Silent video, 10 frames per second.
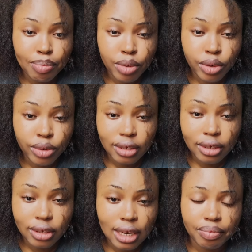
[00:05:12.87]
When you
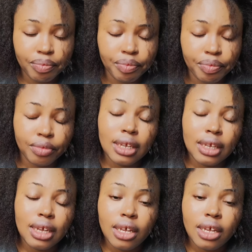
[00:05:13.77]
ask me a
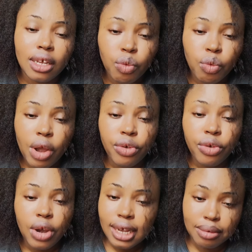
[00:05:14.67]
question, I will
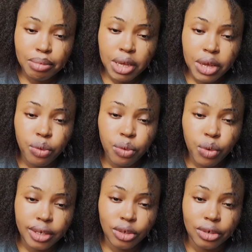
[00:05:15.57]
send the
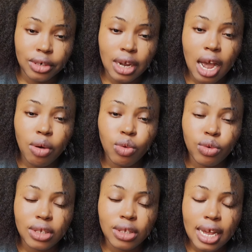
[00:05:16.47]
answer
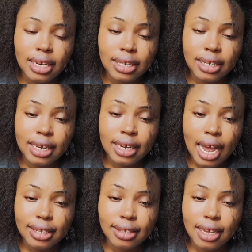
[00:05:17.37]
to the WhatsApp
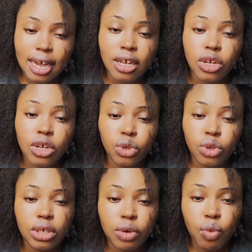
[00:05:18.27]
group so
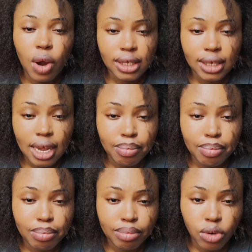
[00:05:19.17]
that someone
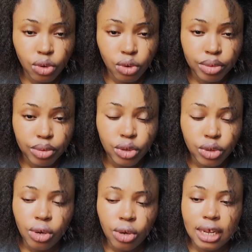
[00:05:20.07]
that wants to
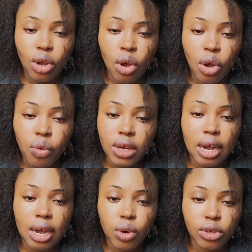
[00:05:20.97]
ask similar
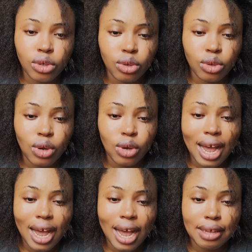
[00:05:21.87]
question
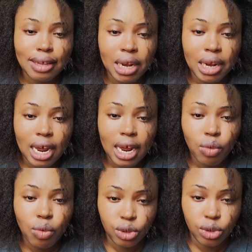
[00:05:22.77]
will get
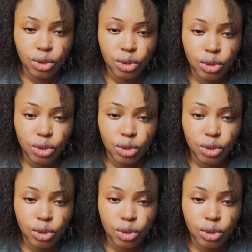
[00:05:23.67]
answer.